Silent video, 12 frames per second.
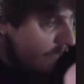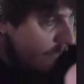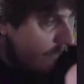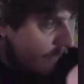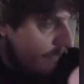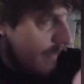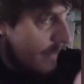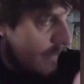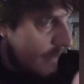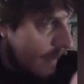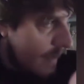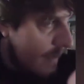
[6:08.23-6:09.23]
see if I
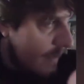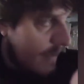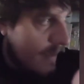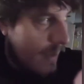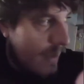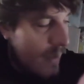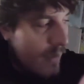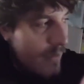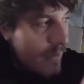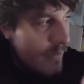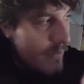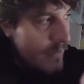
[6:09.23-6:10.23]
can get a, uh,
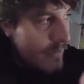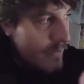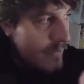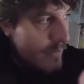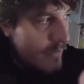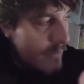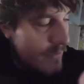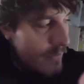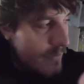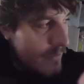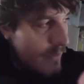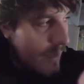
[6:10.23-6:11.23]

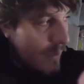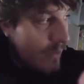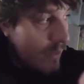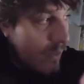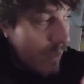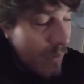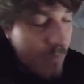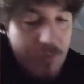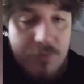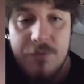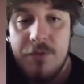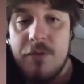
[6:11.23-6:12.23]
I'd love
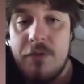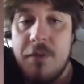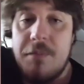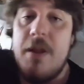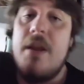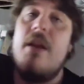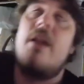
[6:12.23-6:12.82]
someday to